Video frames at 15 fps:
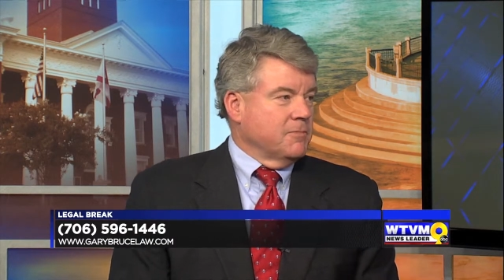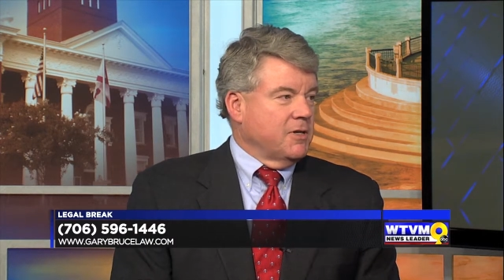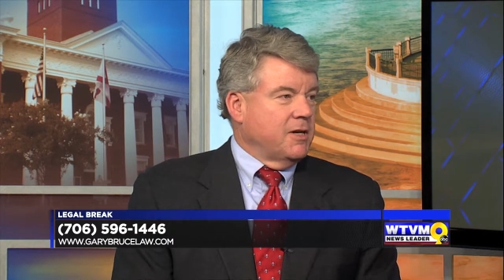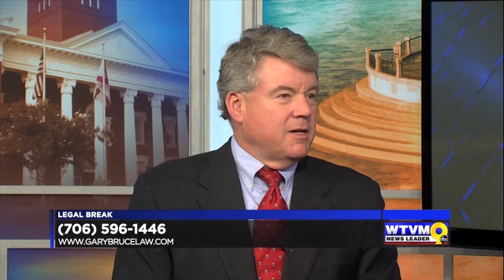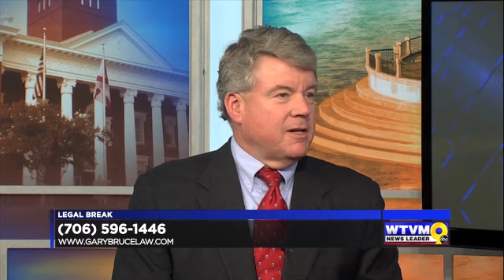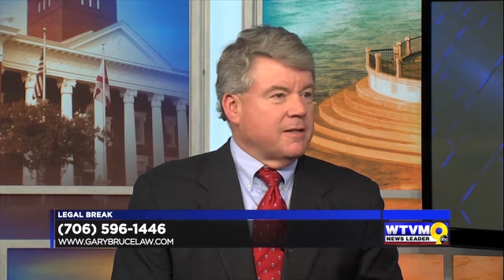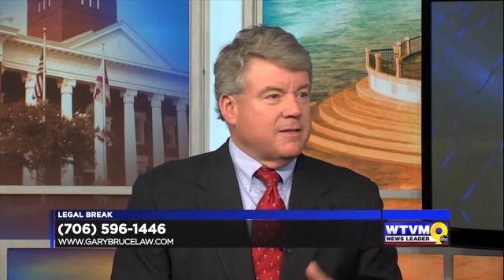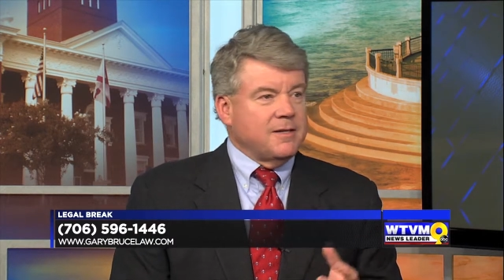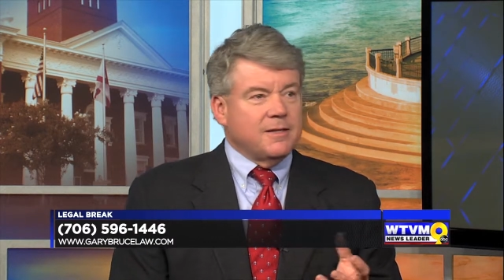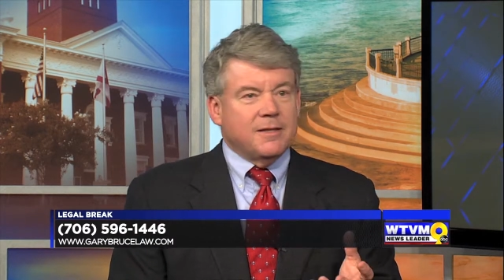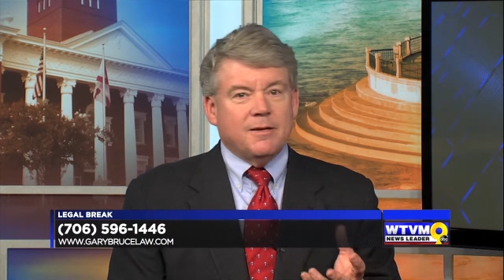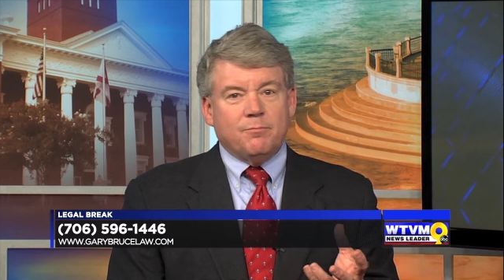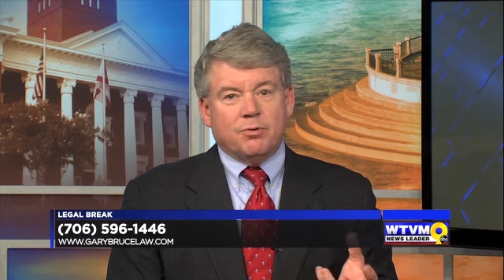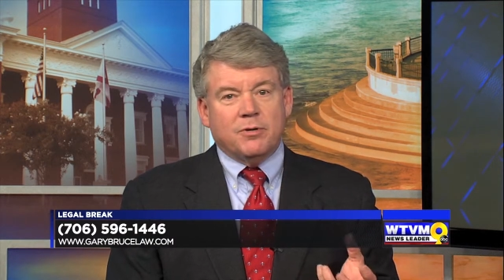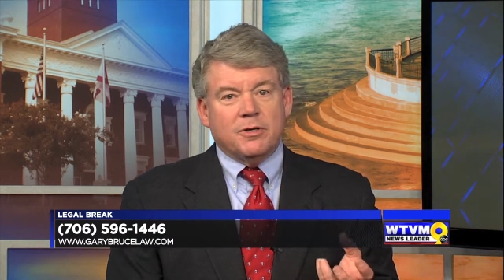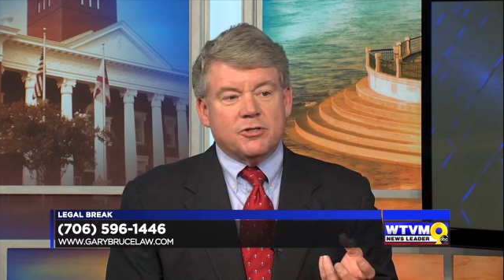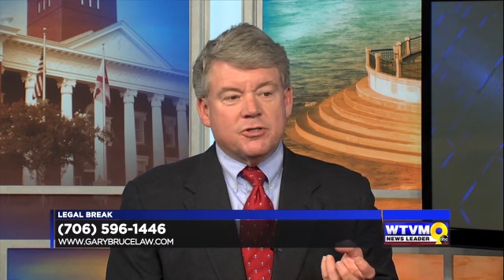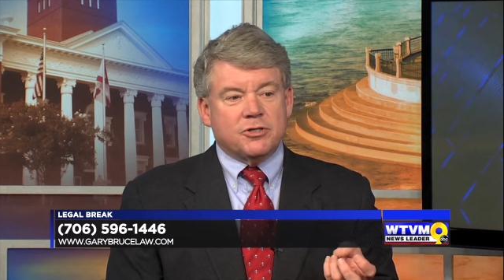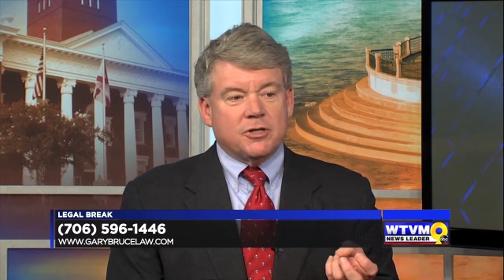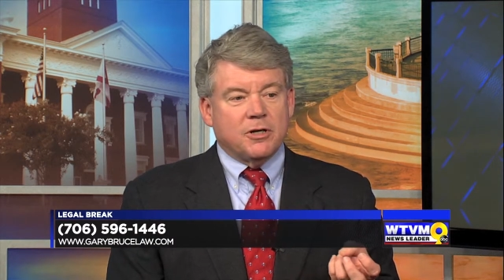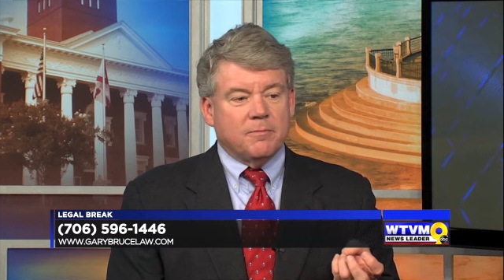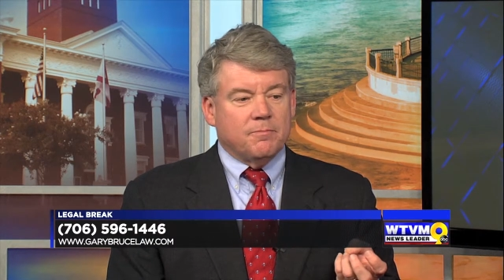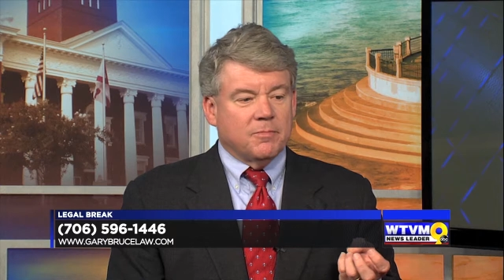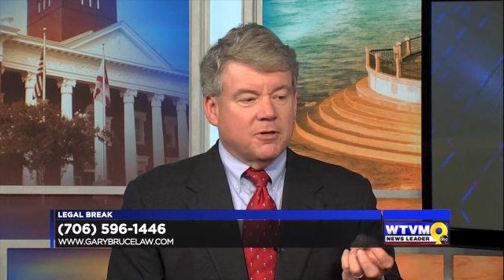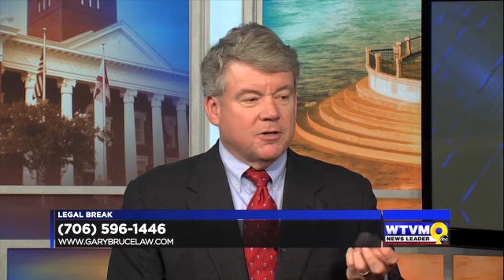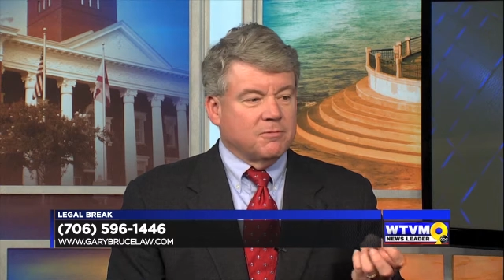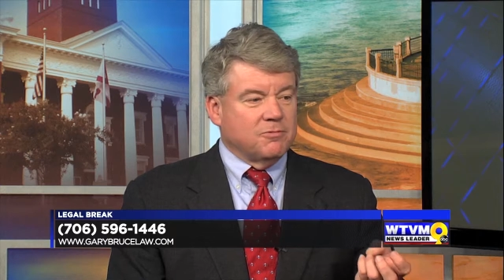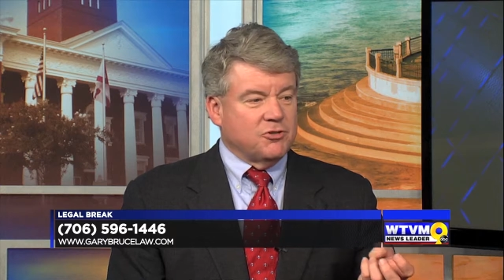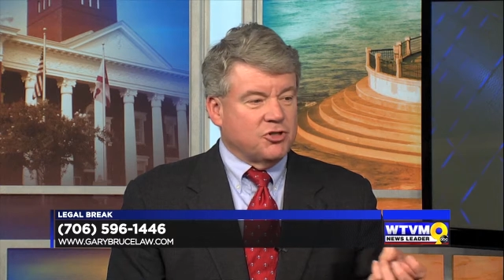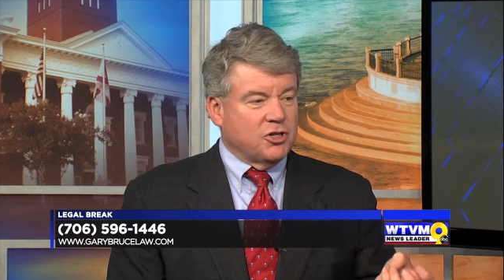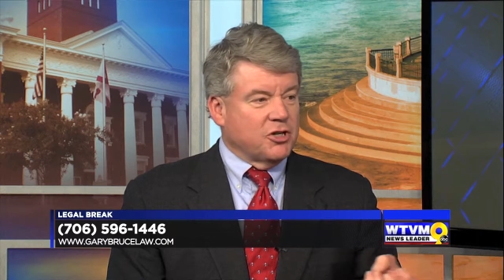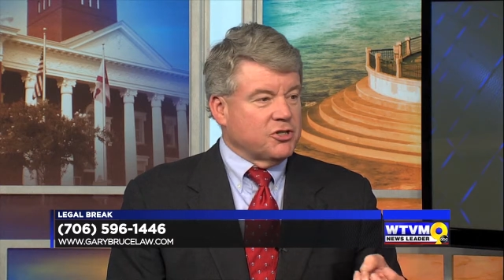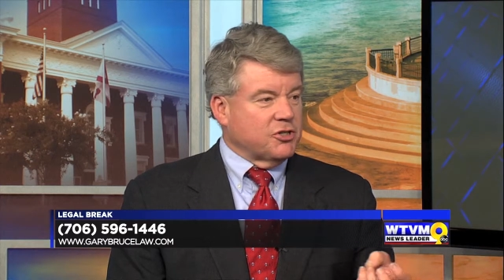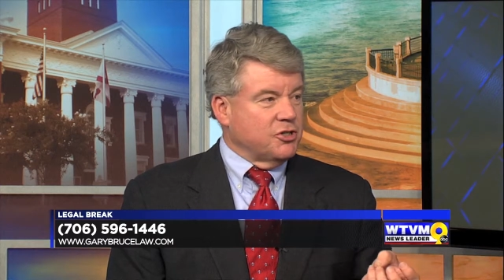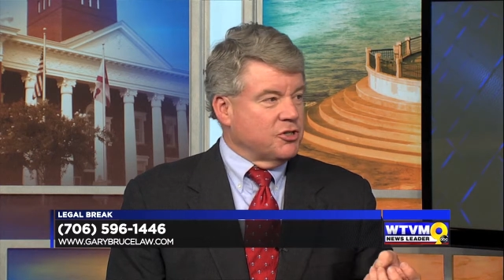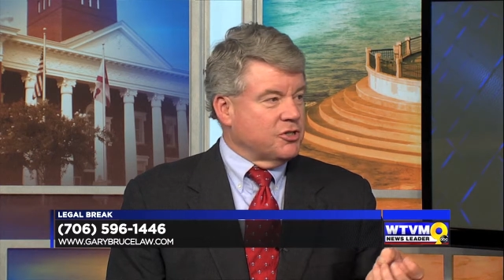And I think that brings some justice